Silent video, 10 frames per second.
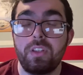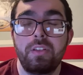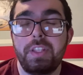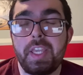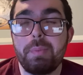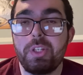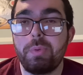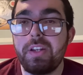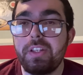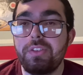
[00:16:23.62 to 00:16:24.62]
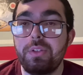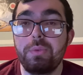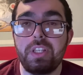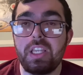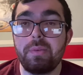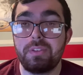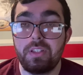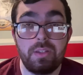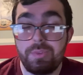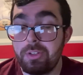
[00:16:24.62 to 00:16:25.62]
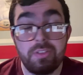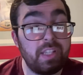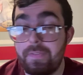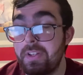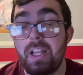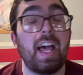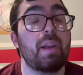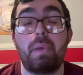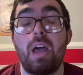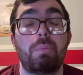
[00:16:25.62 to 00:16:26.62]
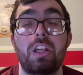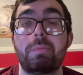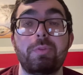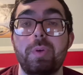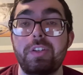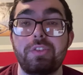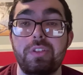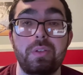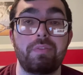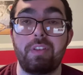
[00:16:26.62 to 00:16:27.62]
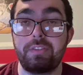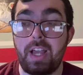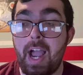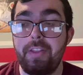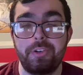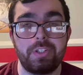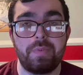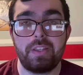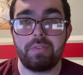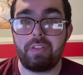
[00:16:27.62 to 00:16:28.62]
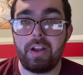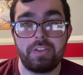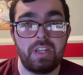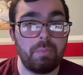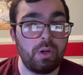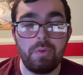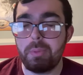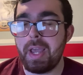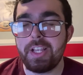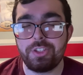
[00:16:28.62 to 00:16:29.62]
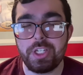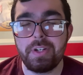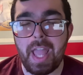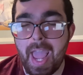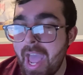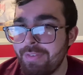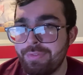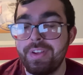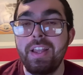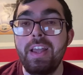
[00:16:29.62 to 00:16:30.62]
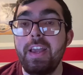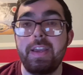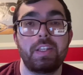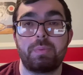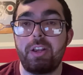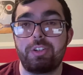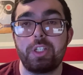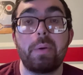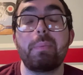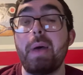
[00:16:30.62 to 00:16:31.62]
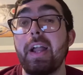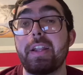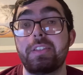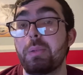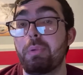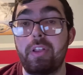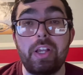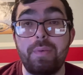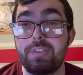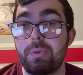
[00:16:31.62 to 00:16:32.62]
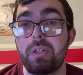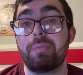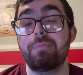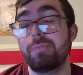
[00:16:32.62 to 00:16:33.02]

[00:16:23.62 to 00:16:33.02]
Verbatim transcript: the heat between these two teams. The, there's definitely a lot of bad blood between these two. The, the, Islanders have had the Flyers number over the past year and a half, and especially going back into the playoffs where the